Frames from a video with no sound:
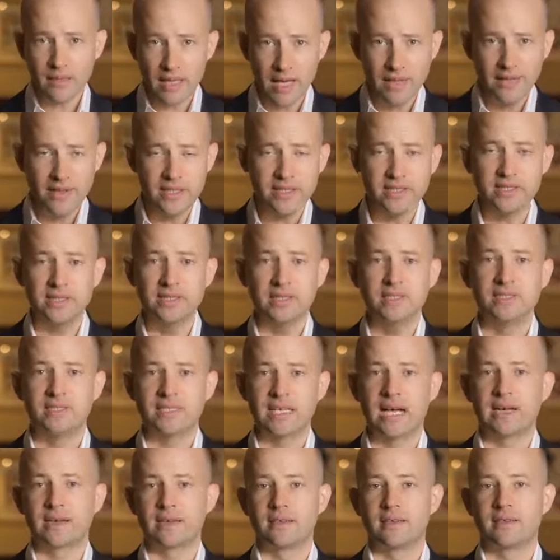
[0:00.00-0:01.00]
And this is
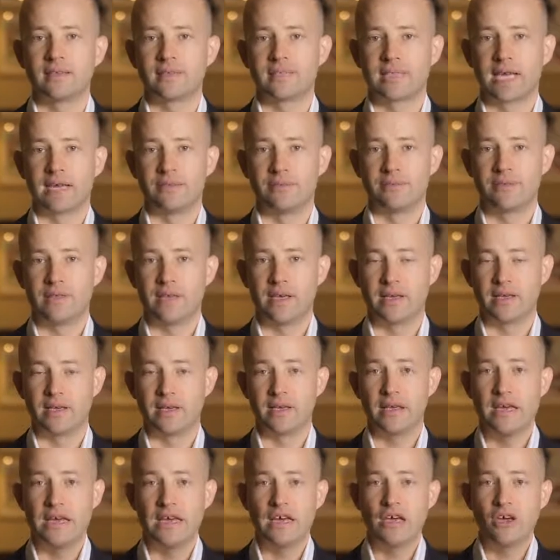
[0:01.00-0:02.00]
exactly the same
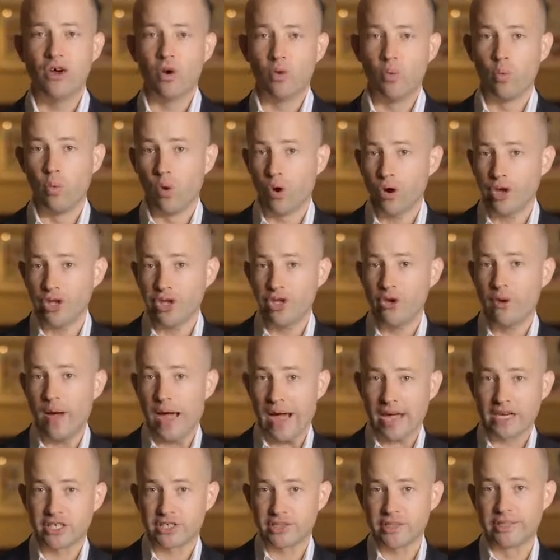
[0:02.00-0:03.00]
thing. What are you
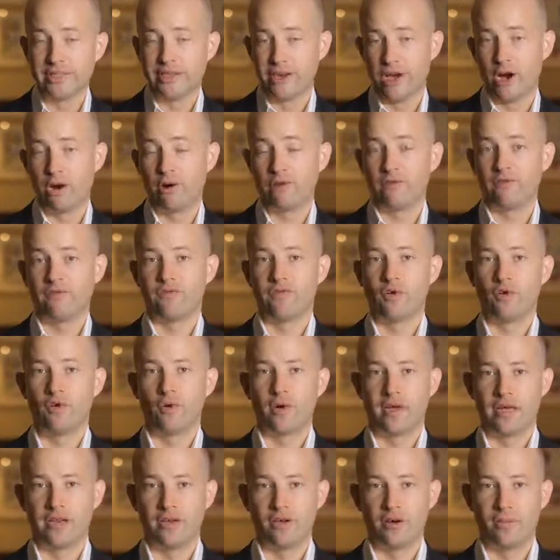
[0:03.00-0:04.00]
actually known
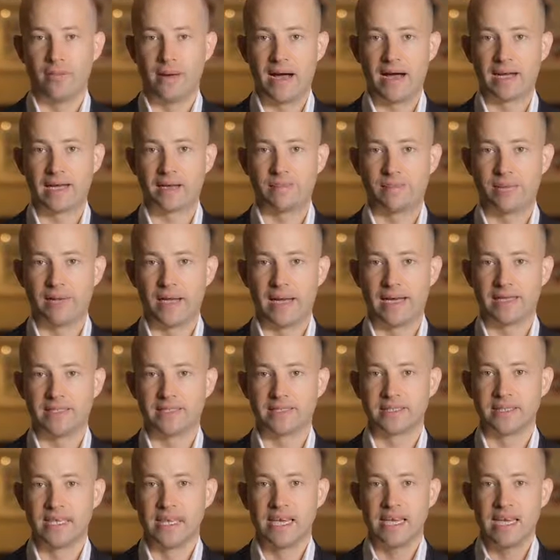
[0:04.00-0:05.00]
for in your
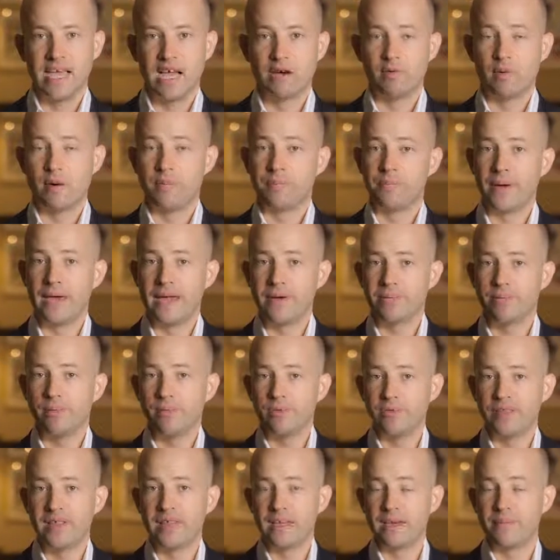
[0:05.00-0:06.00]
marketplace? And when
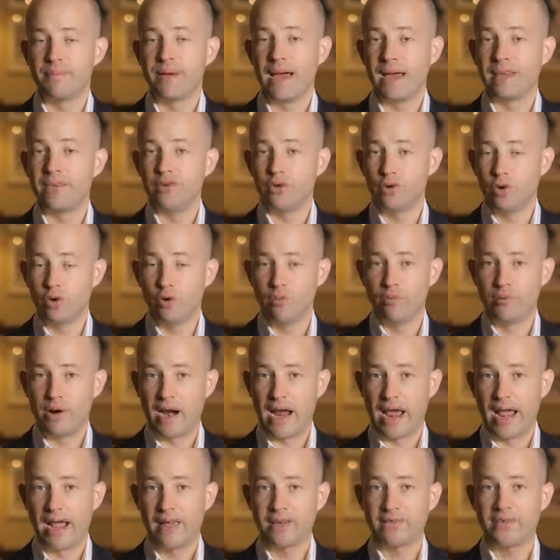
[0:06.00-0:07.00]
people think about your
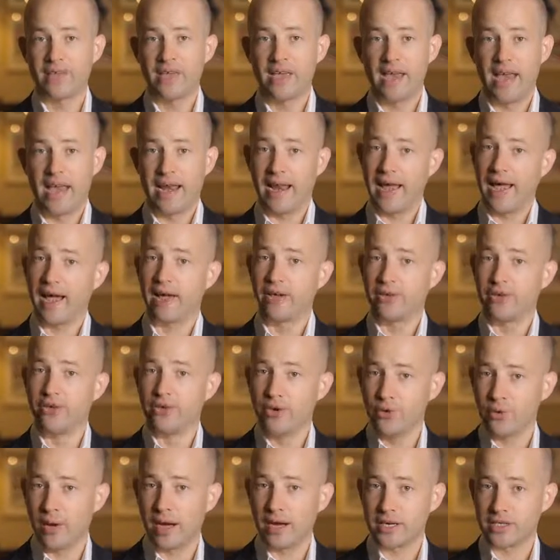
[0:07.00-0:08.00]
brand and how
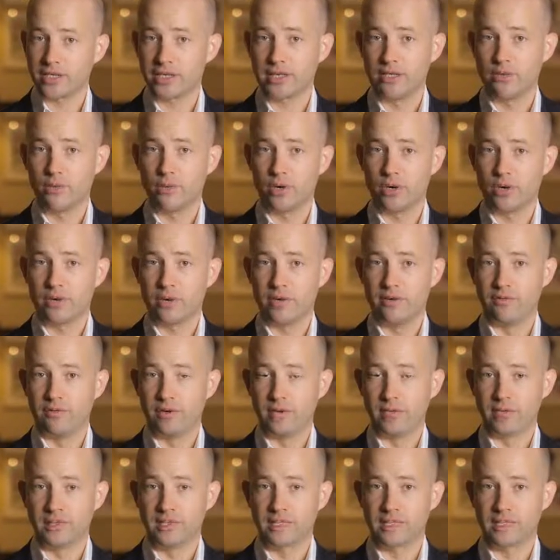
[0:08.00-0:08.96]
you actually work in real